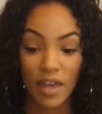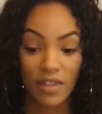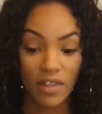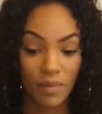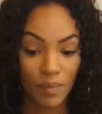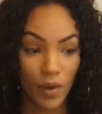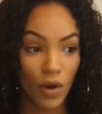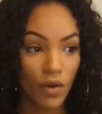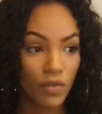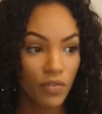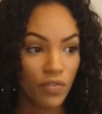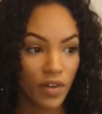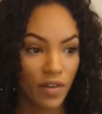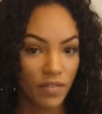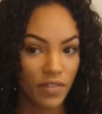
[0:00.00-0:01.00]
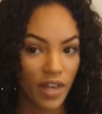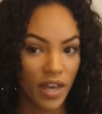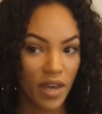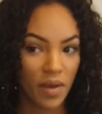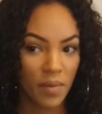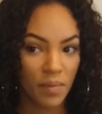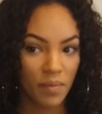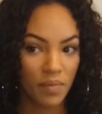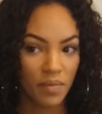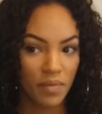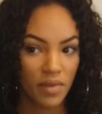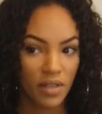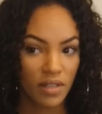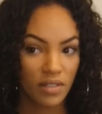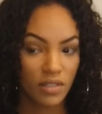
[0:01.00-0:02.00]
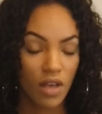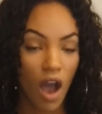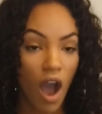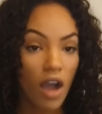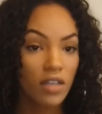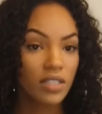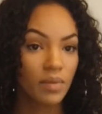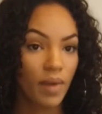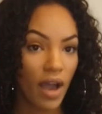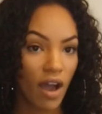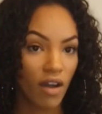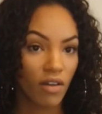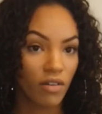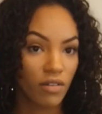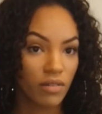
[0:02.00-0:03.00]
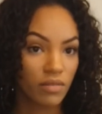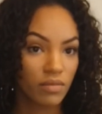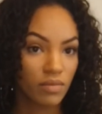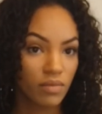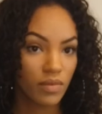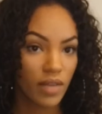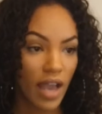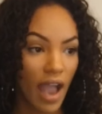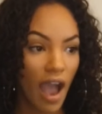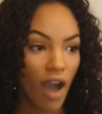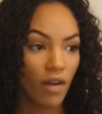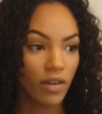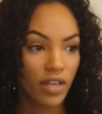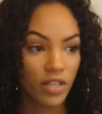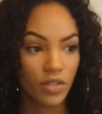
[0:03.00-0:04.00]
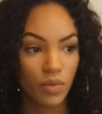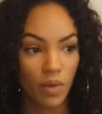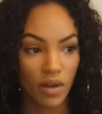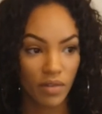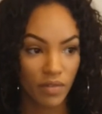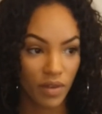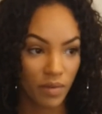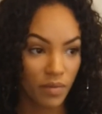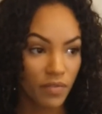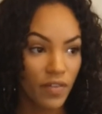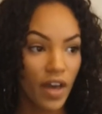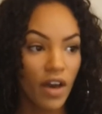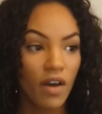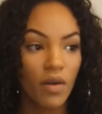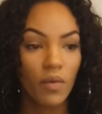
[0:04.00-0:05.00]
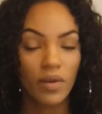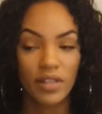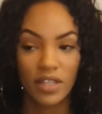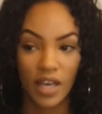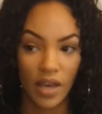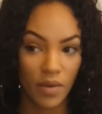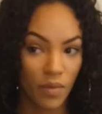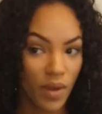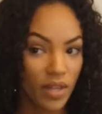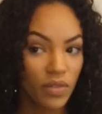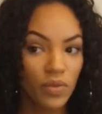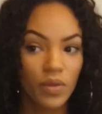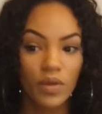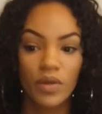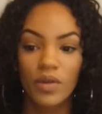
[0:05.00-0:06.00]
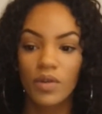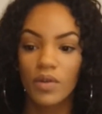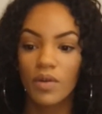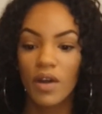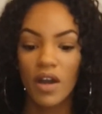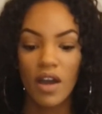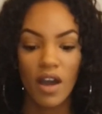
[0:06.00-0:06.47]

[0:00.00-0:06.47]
And both of them talked about how each one of them felt, what they went through,